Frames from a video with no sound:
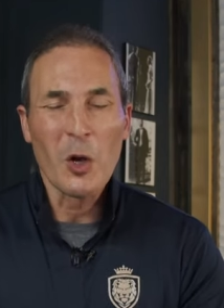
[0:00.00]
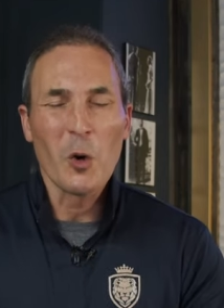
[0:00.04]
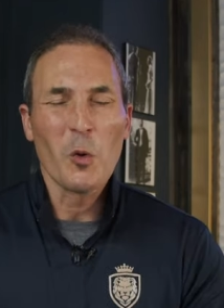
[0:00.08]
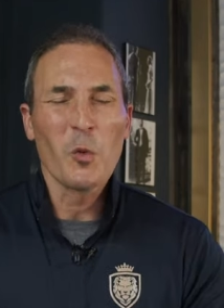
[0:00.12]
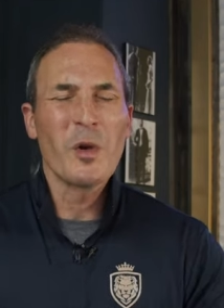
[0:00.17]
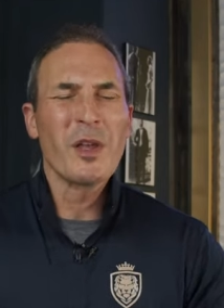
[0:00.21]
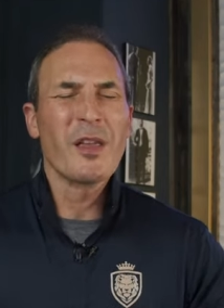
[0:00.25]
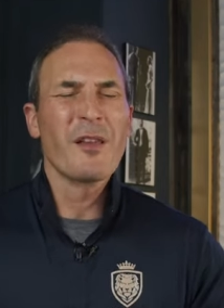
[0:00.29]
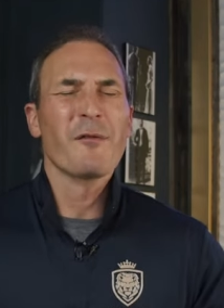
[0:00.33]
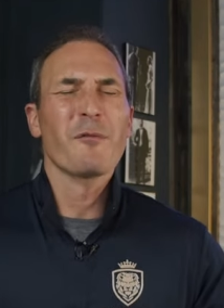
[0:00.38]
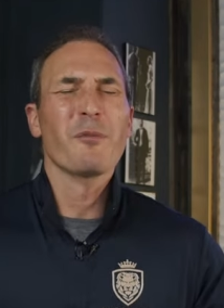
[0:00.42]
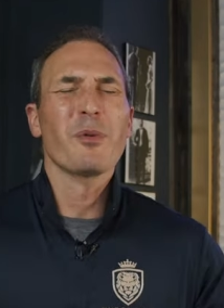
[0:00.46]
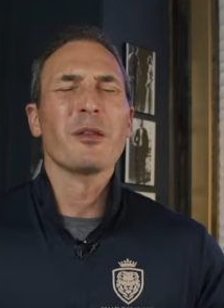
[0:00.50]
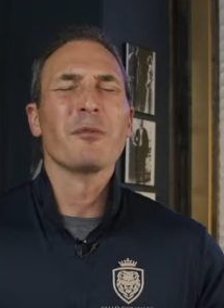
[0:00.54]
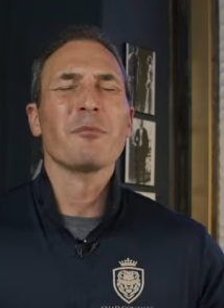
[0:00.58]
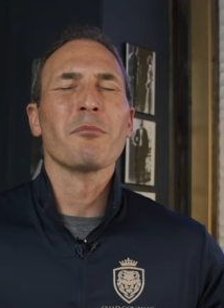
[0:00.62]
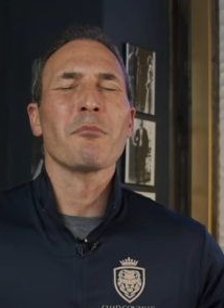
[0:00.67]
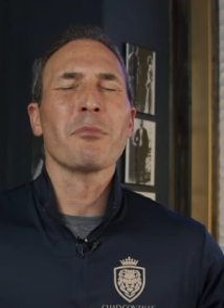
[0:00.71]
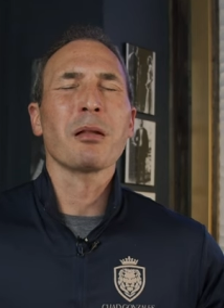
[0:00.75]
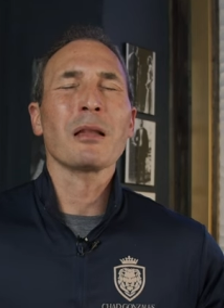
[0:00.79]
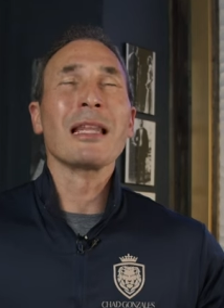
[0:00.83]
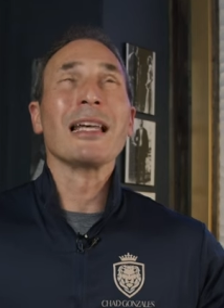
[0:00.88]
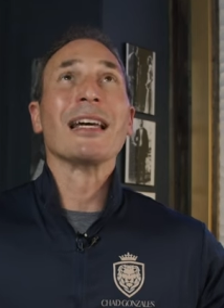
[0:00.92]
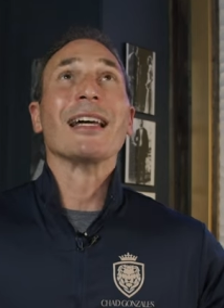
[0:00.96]
we have been
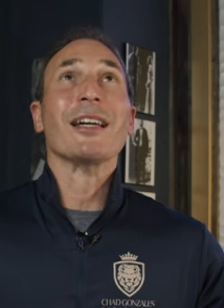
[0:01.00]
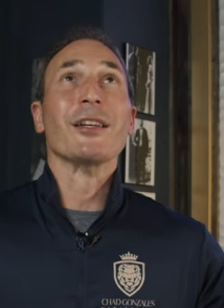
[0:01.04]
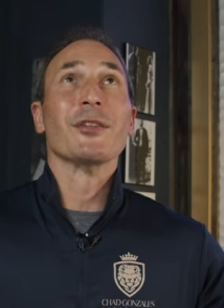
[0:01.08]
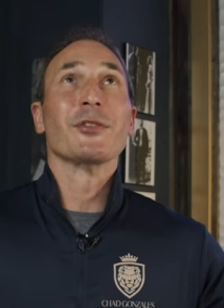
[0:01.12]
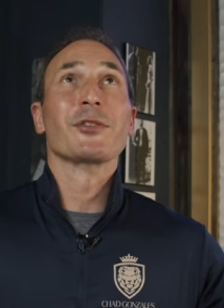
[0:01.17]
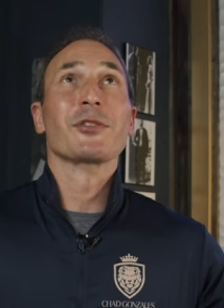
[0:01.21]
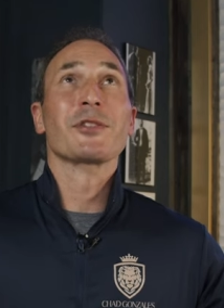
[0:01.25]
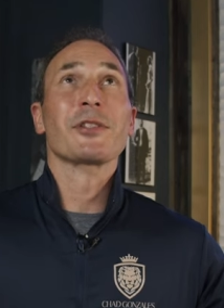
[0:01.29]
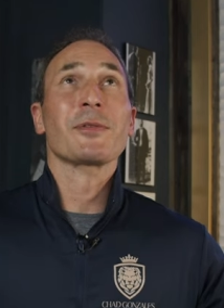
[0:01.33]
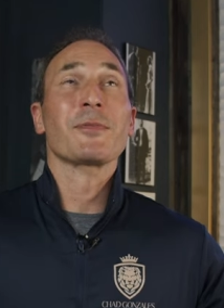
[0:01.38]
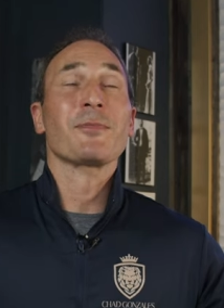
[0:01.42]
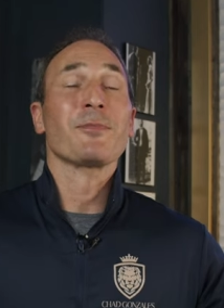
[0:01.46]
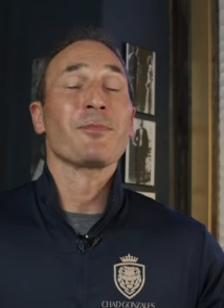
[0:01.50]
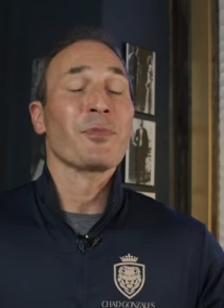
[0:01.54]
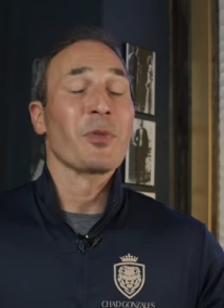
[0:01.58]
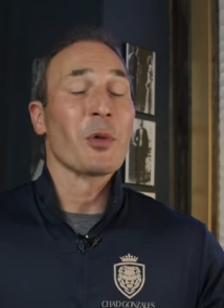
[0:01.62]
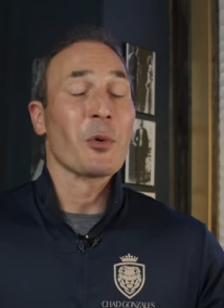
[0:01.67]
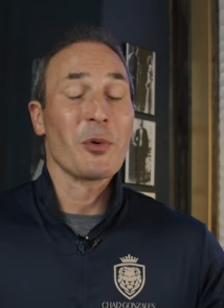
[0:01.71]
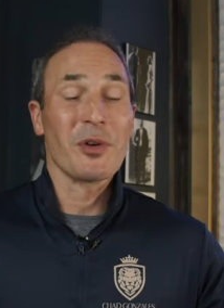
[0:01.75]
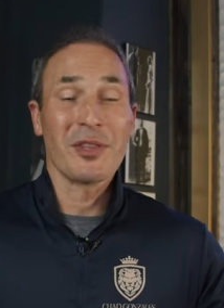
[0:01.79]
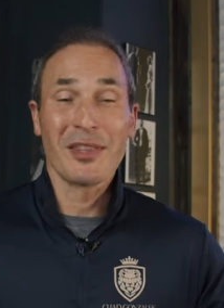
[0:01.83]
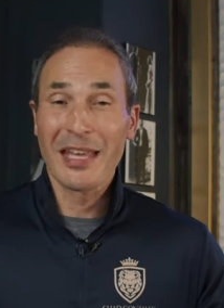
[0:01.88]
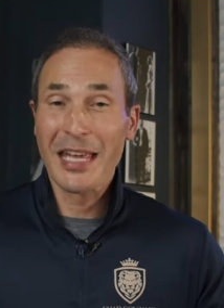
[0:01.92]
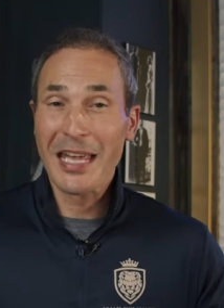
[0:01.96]
blessed
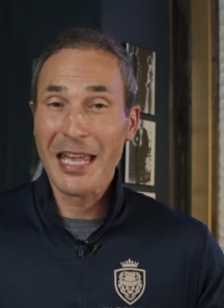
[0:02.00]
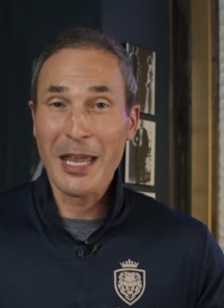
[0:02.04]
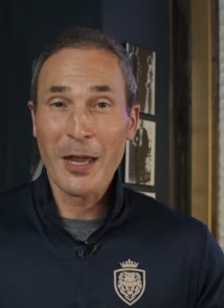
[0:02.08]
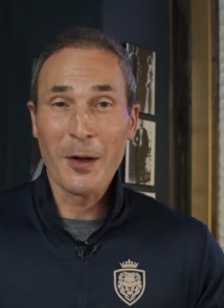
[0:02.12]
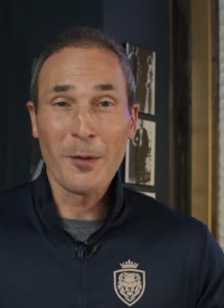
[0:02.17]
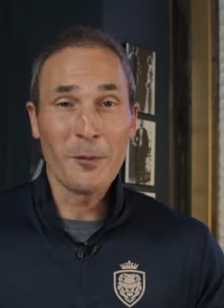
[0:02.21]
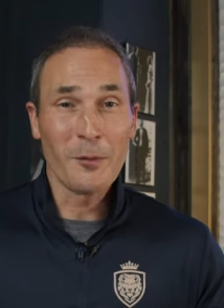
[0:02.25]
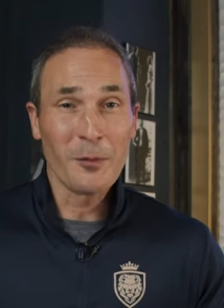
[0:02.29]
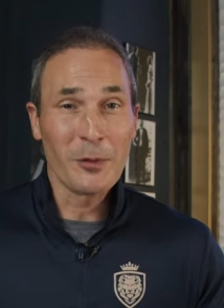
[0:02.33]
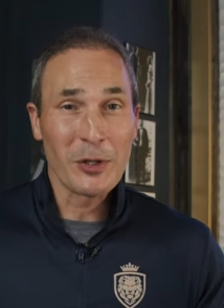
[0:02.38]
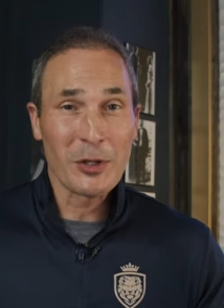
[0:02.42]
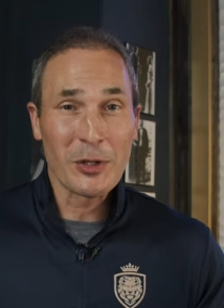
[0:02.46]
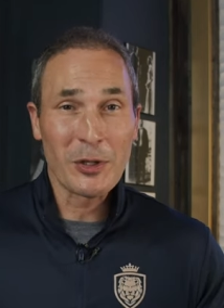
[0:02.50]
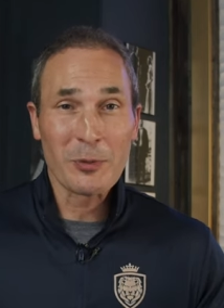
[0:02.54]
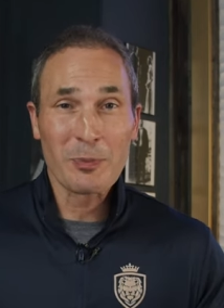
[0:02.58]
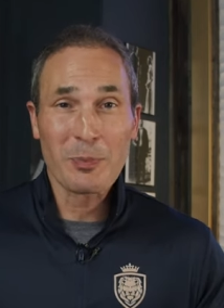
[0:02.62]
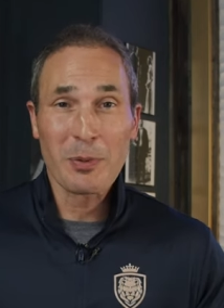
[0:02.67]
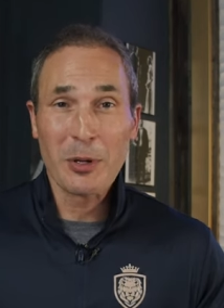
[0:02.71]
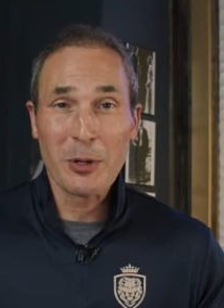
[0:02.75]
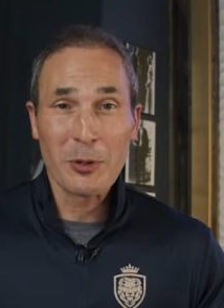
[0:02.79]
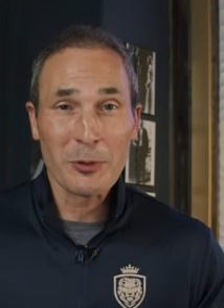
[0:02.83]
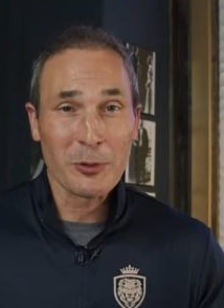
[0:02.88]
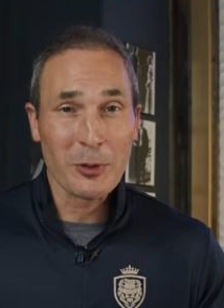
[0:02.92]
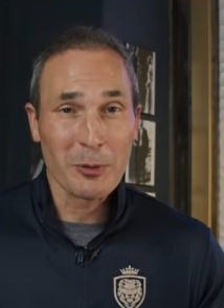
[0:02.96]
with every
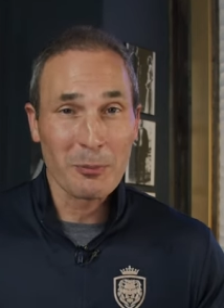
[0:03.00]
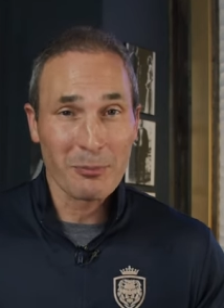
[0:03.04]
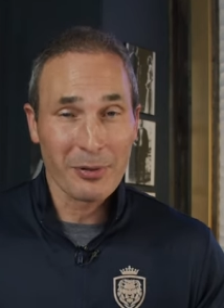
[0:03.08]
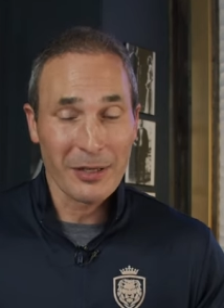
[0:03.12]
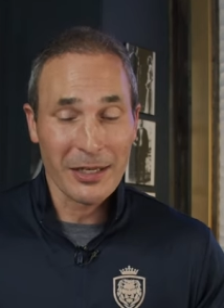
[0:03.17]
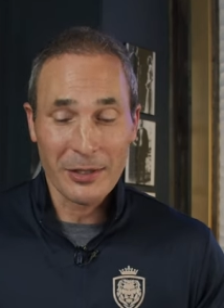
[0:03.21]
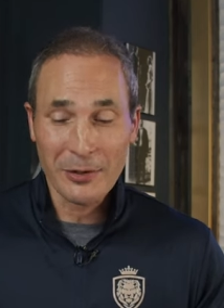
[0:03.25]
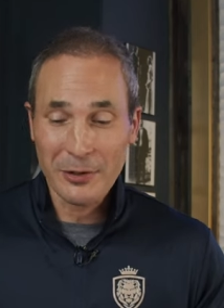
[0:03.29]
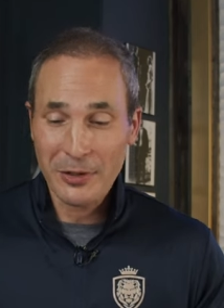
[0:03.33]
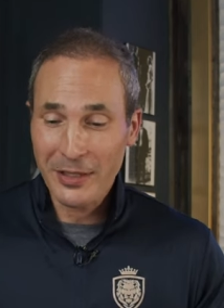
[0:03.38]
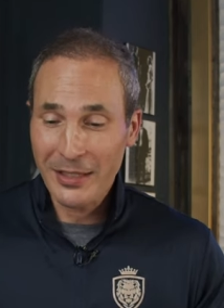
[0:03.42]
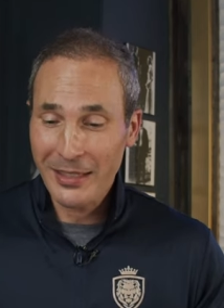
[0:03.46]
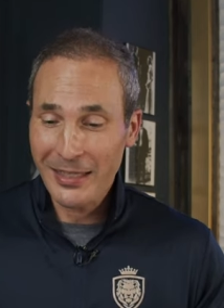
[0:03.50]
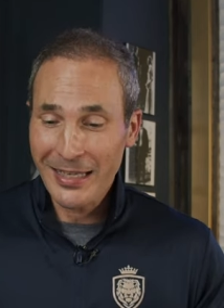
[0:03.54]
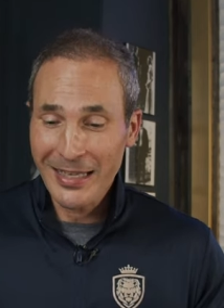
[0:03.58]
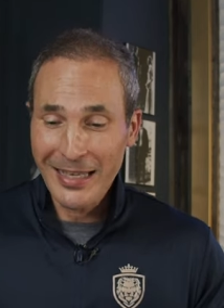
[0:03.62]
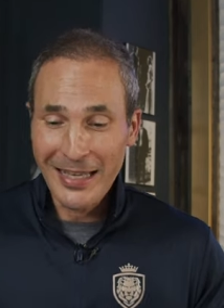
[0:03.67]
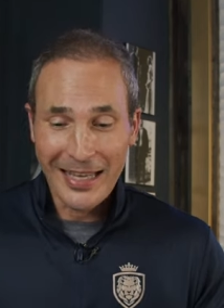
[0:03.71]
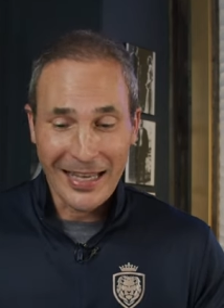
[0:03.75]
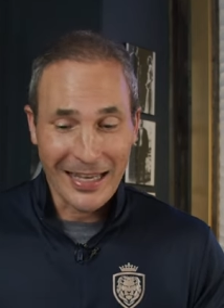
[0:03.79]
spiritual blessing